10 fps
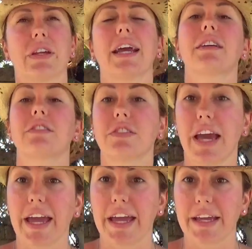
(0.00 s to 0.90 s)
next
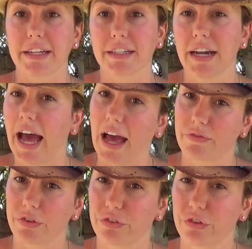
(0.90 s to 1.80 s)
day
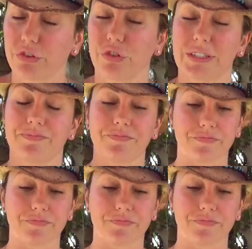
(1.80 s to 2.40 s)
after surgery,